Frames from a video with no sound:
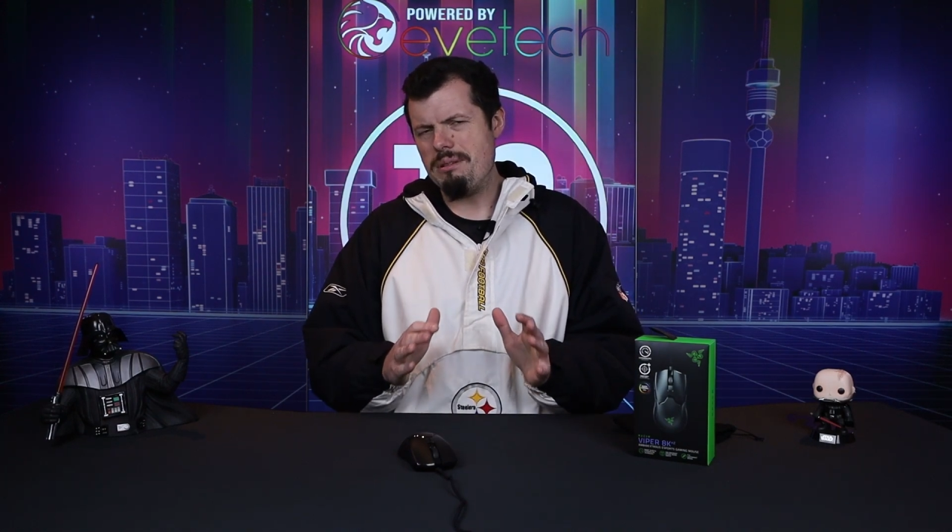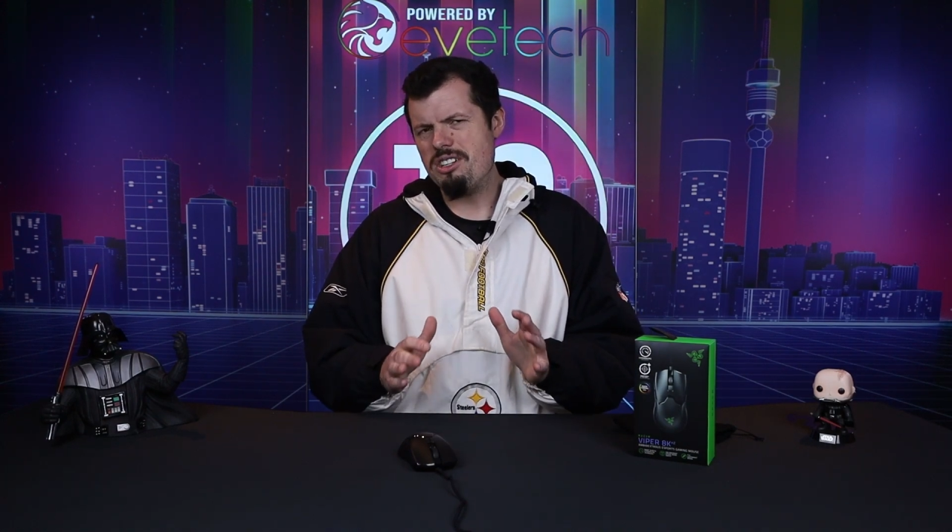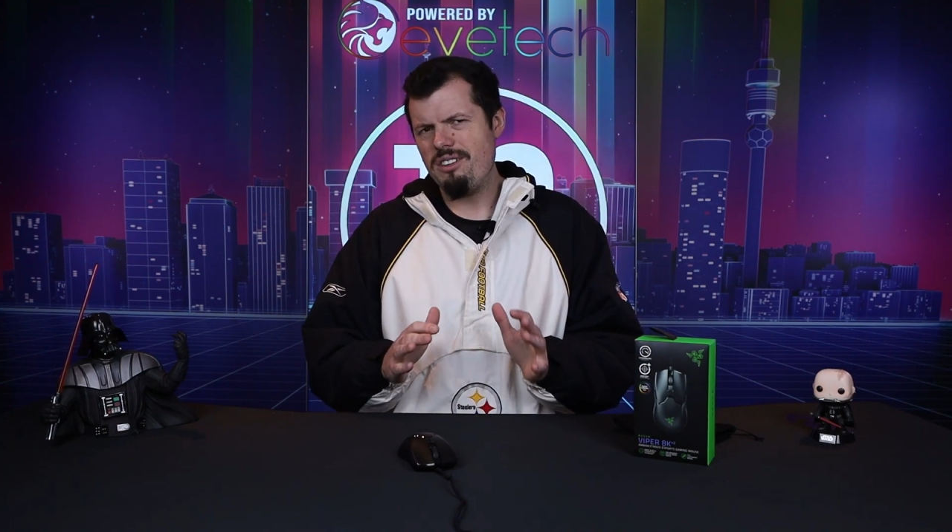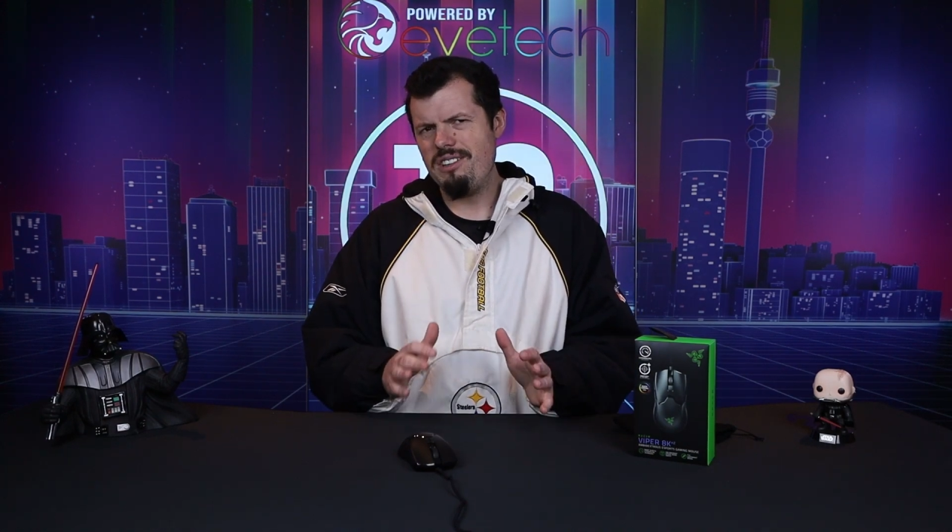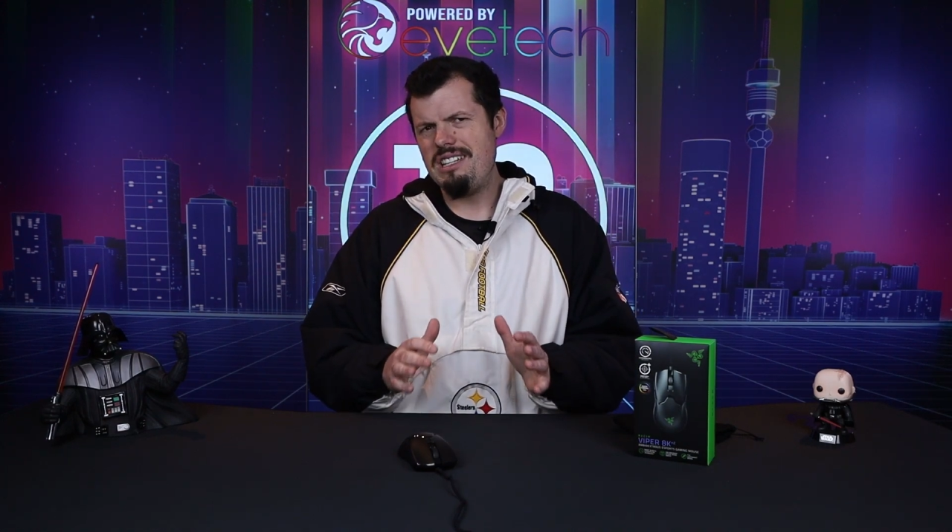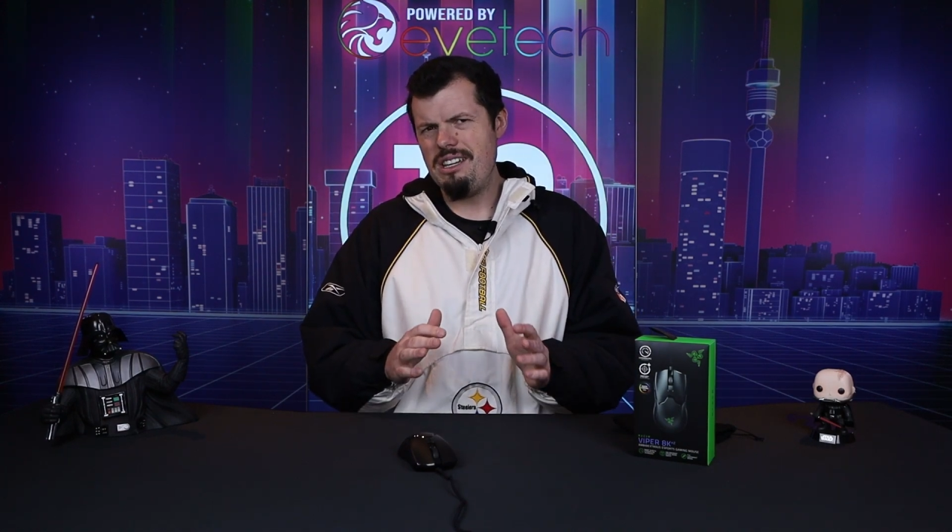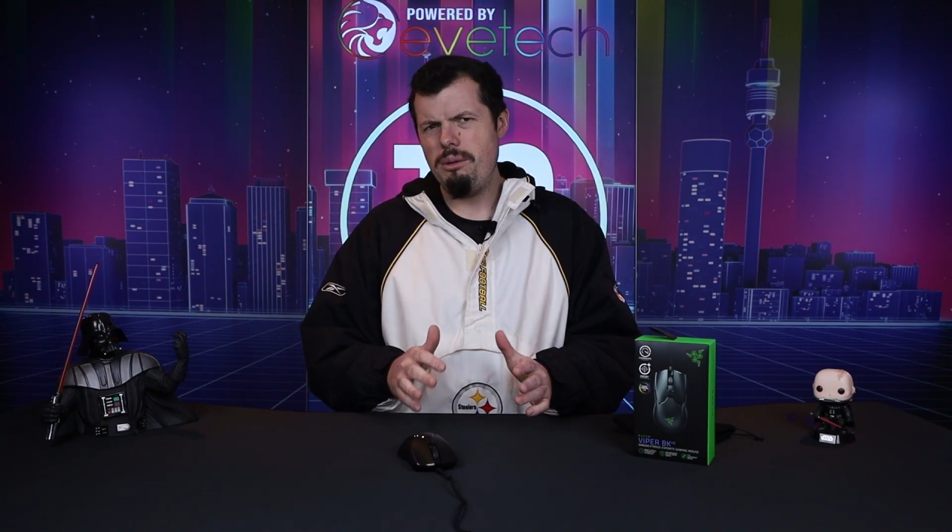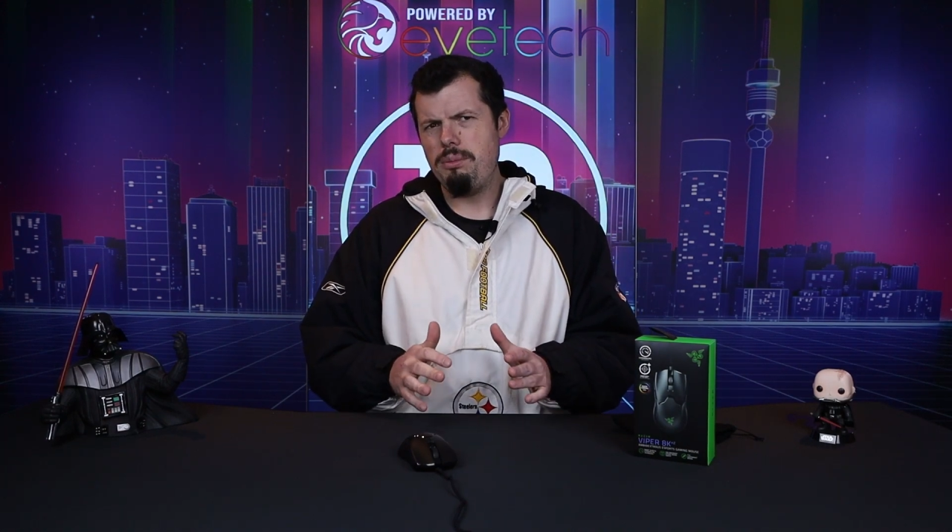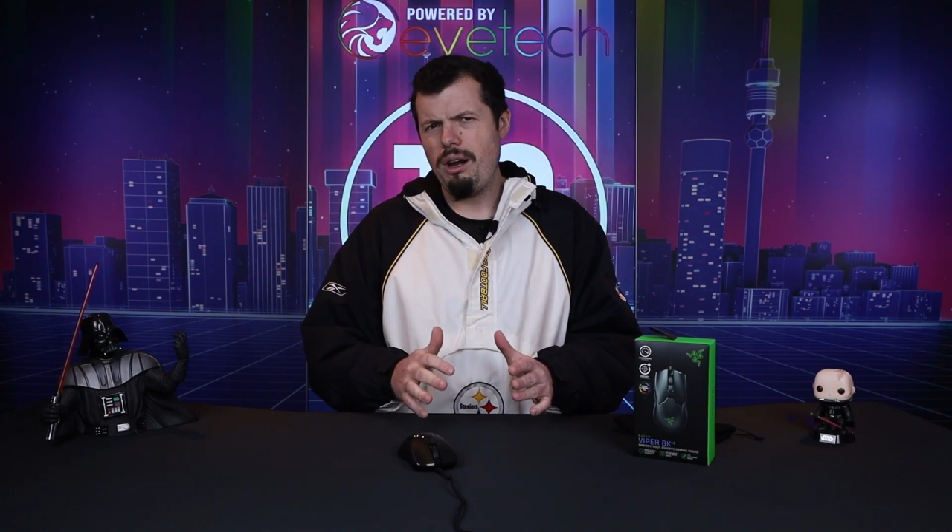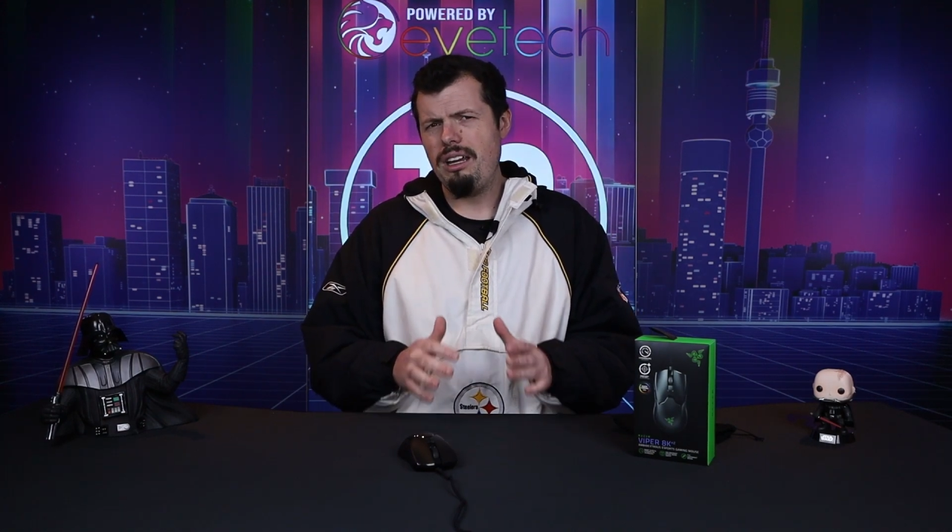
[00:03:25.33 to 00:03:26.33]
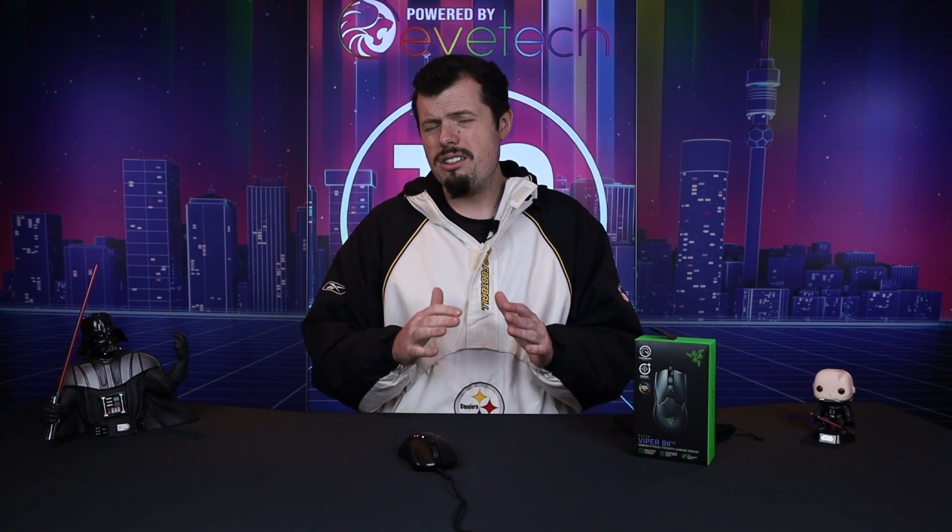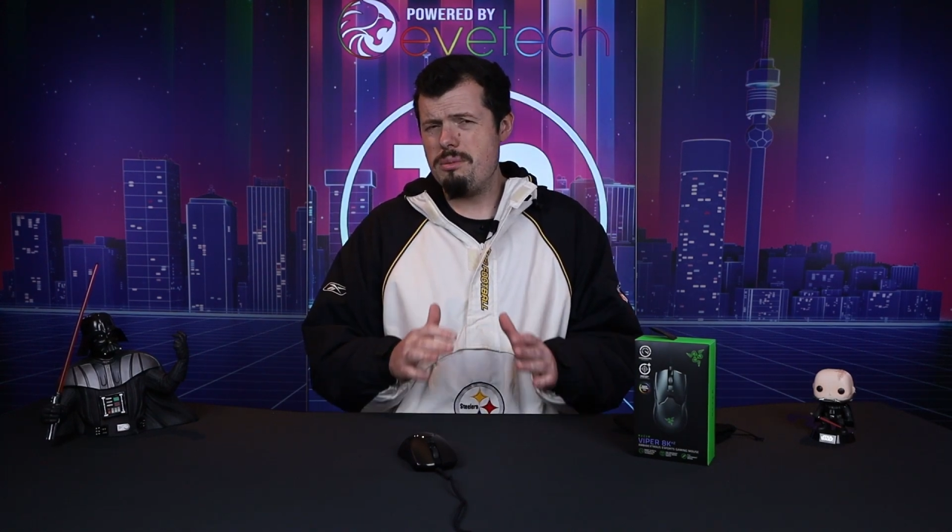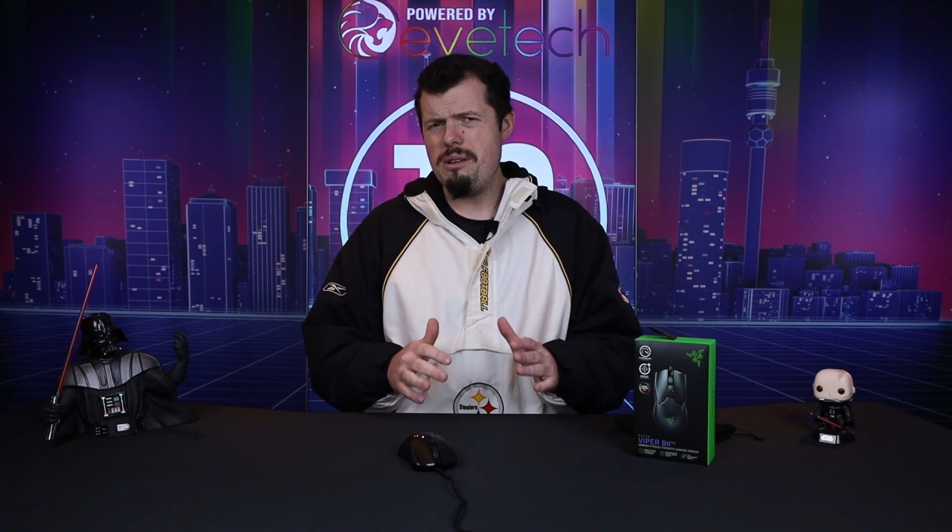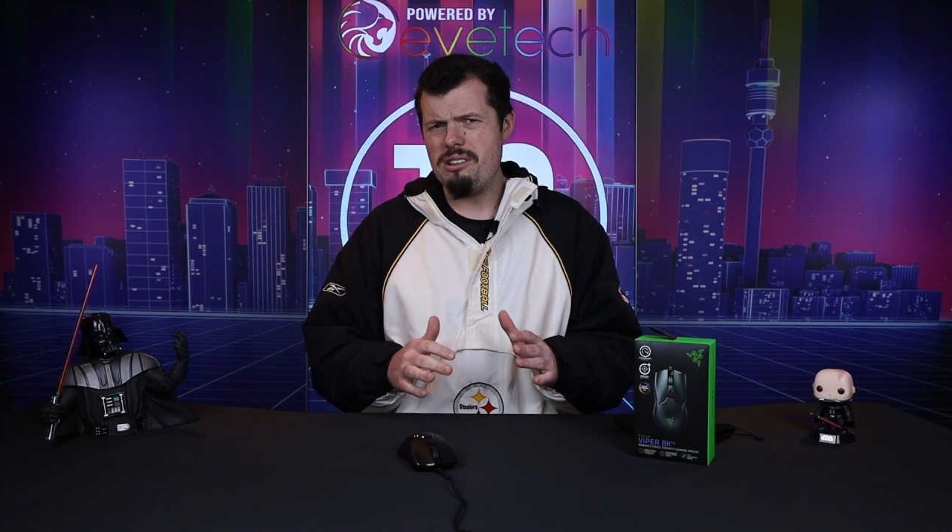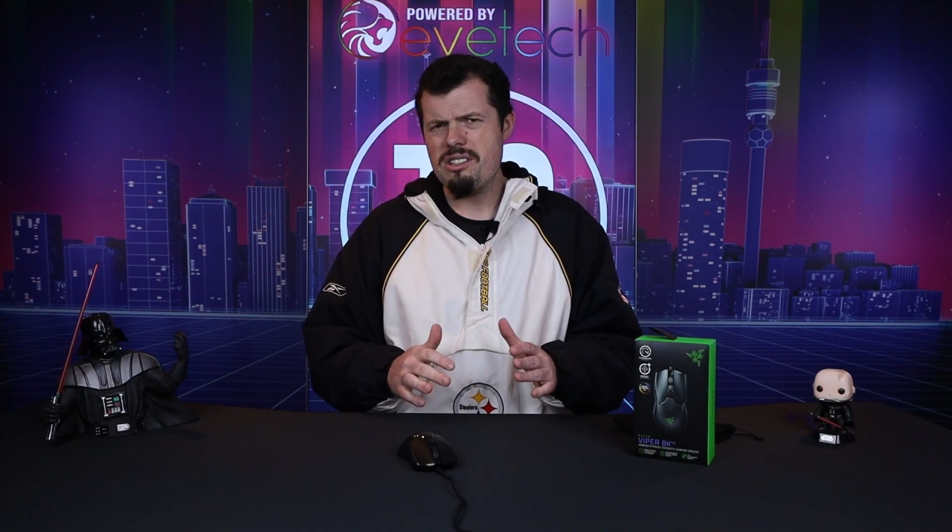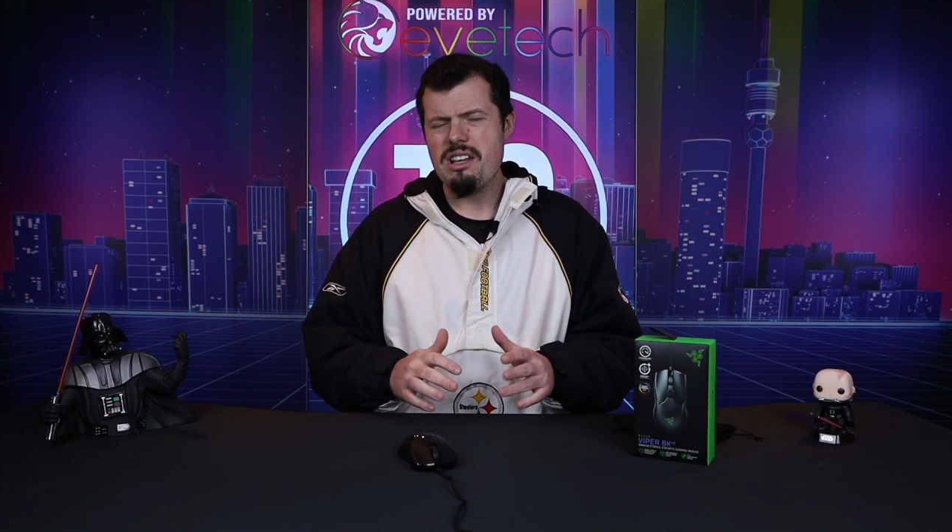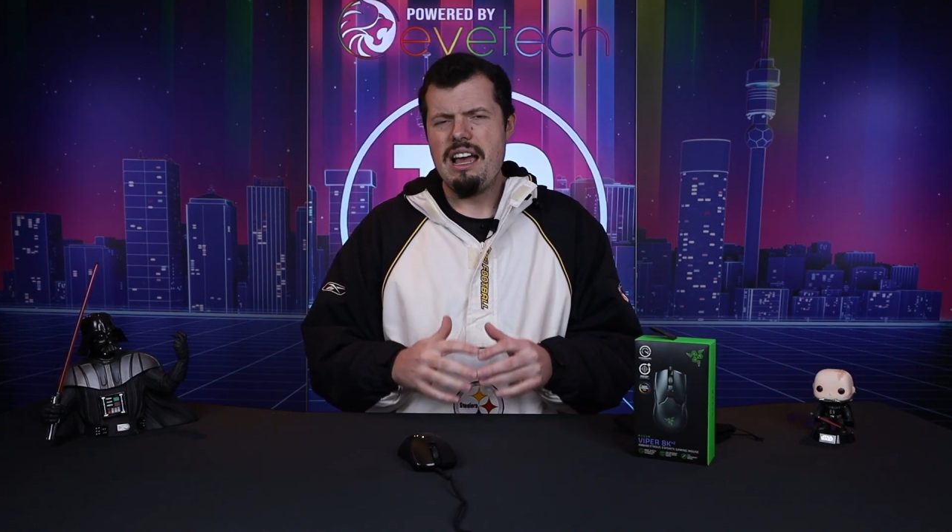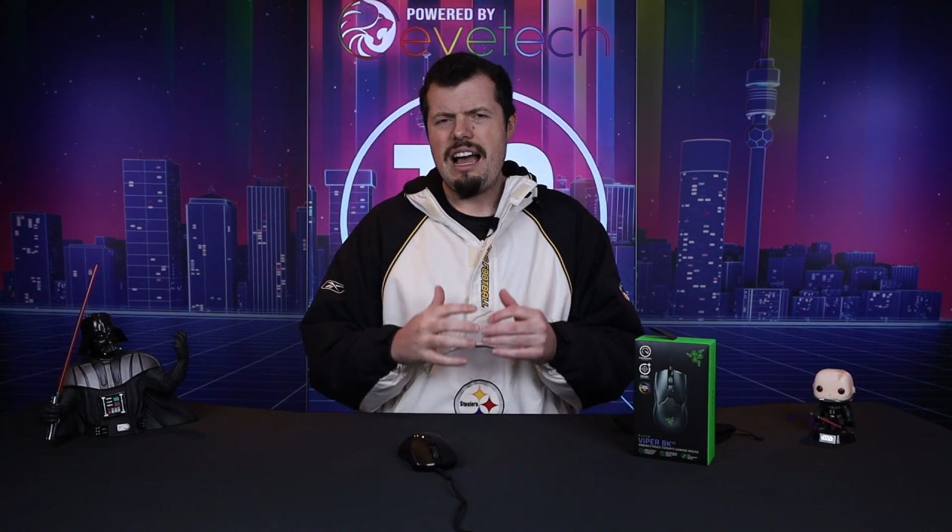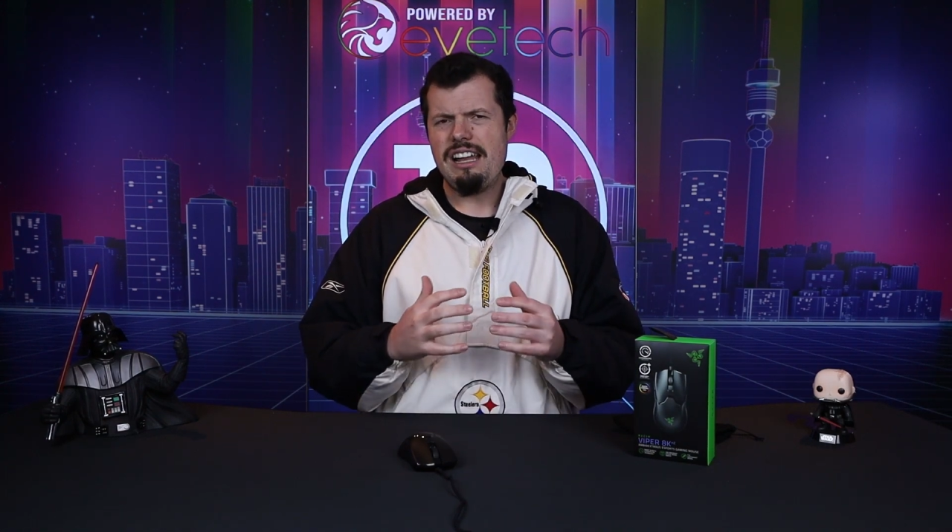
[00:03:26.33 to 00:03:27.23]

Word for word: much of a deal breaker, to be honest.